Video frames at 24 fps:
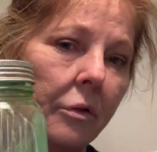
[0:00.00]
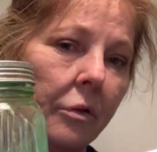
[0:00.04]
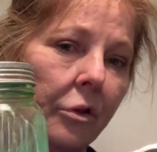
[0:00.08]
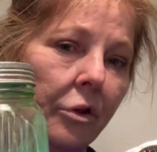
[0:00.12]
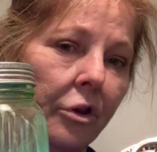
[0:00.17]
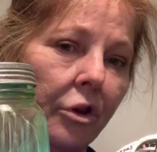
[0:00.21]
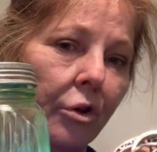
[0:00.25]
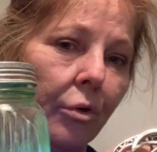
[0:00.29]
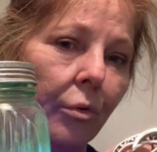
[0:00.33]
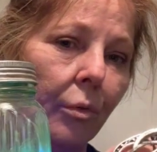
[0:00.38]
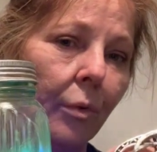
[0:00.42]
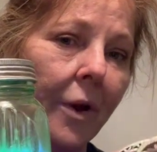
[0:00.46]

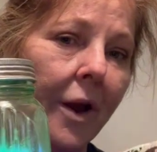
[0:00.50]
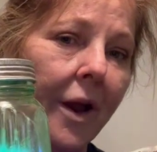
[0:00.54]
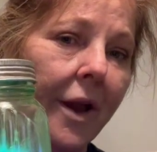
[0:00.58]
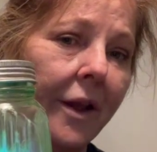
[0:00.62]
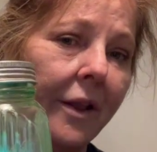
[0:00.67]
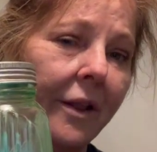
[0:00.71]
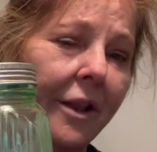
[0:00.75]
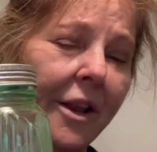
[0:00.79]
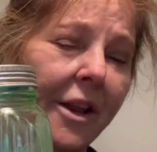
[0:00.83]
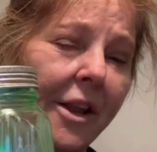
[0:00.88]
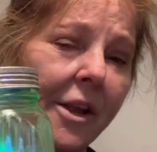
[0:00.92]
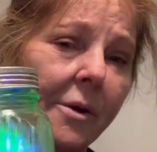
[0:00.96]
the
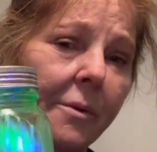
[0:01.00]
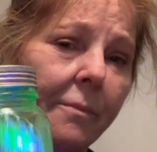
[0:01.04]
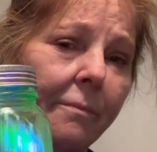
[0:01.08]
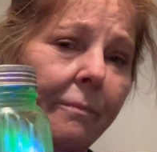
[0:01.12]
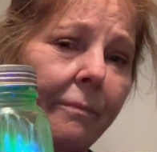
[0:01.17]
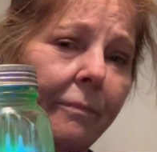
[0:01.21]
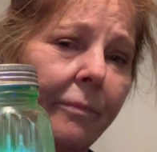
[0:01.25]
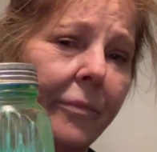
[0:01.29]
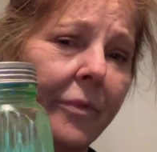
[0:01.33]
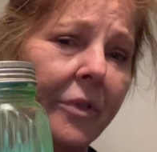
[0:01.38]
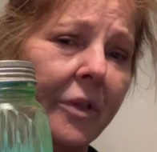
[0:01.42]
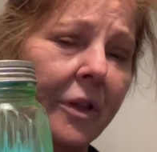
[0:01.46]

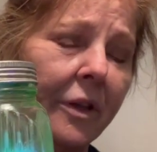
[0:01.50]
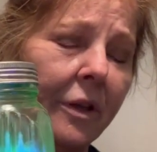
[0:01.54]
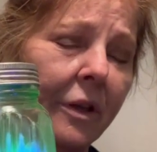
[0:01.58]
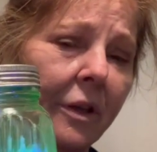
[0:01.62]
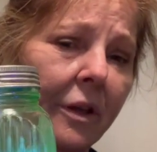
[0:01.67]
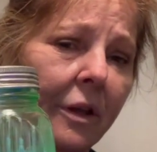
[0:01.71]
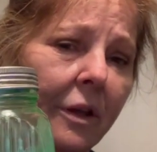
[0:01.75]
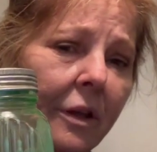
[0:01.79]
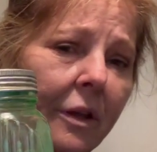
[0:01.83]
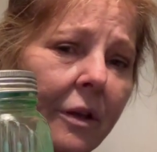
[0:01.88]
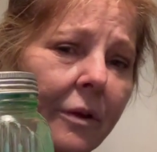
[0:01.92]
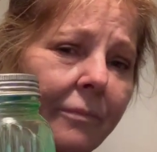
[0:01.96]
uranium,
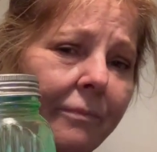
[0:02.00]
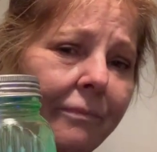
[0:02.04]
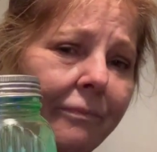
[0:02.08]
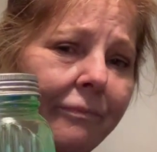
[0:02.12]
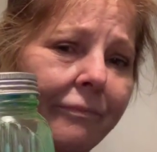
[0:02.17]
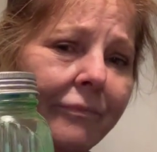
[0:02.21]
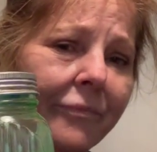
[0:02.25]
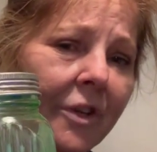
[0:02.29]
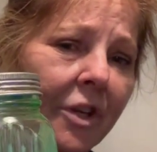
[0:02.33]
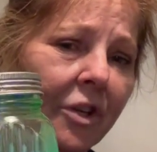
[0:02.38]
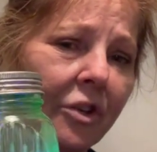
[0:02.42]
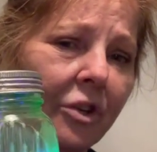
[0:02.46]
the
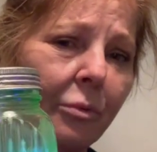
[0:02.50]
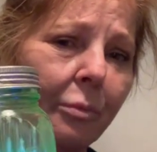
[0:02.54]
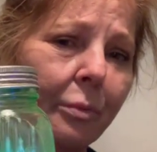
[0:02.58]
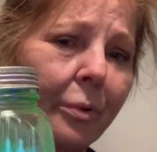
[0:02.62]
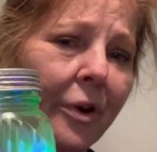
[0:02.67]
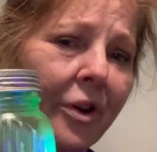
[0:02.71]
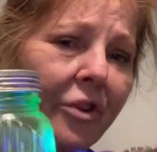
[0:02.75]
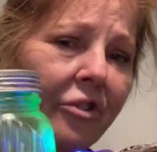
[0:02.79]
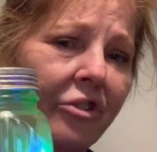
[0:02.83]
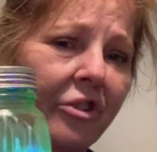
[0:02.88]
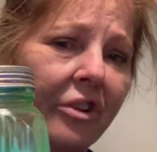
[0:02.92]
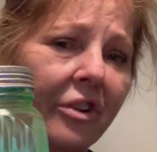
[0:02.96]

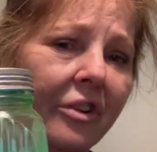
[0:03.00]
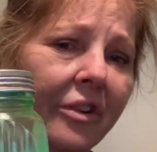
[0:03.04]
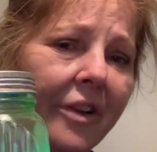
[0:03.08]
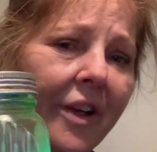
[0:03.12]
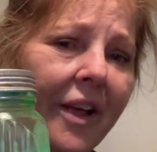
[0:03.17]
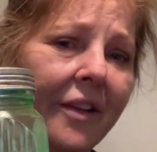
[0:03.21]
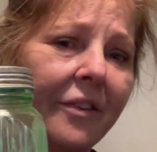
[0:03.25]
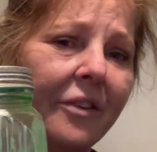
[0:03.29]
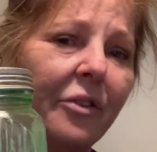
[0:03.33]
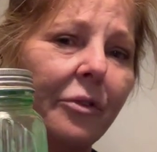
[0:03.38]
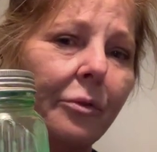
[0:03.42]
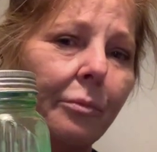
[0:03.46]
depression
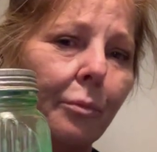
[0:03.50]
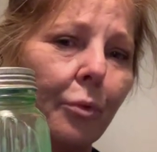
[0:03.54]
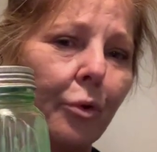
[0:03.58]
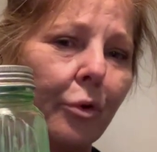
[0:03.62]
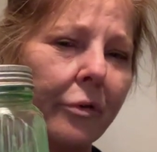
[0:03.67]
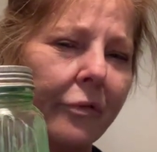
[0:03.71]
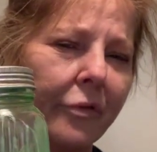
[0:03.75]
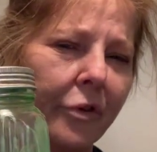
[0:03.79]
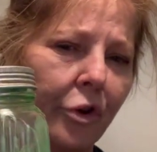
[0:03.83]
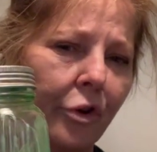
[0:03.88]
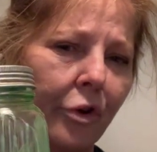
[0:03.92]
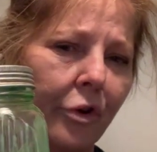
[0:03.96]
glass is
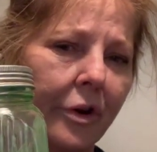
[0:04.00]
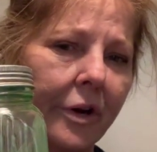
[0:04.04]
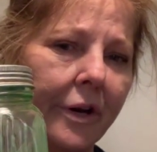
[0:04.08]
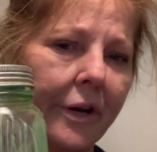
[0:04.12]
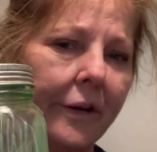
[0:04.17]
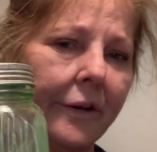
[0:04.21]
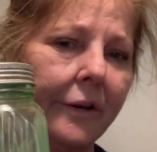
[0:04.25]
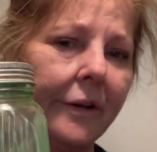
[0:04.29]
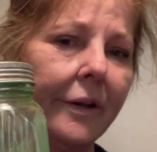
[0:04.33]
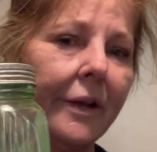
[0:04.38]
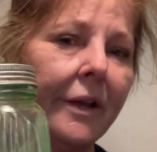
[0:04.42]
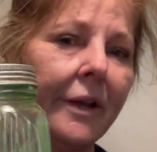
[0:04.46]
more of a
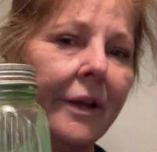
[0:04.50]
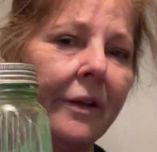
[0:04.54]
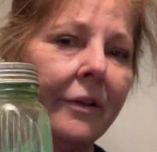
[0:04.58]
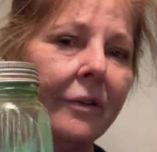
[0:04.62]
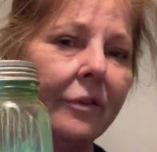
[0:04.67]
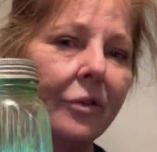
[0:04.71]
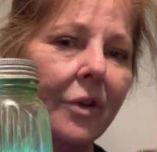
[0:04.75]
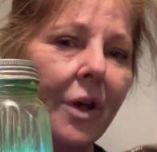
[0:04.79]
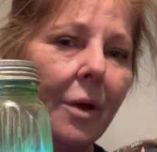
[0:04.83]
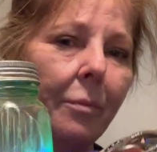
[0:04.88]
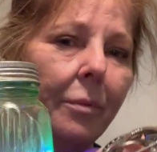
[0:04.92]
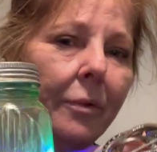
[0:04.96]
green.
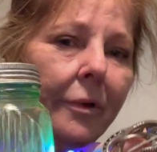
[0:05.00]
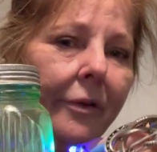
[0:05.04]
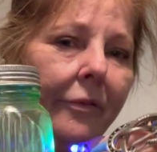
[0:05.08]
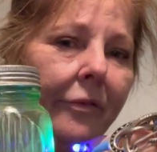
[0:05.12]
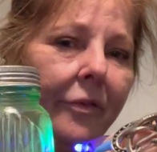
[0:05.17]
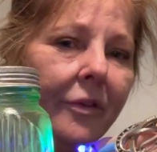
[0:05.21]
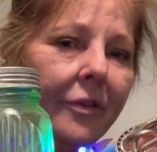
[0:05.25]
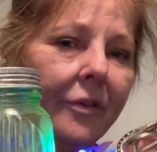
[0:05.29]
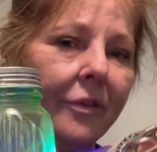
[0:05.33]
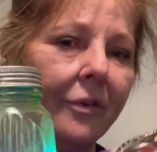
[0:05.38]
So I believe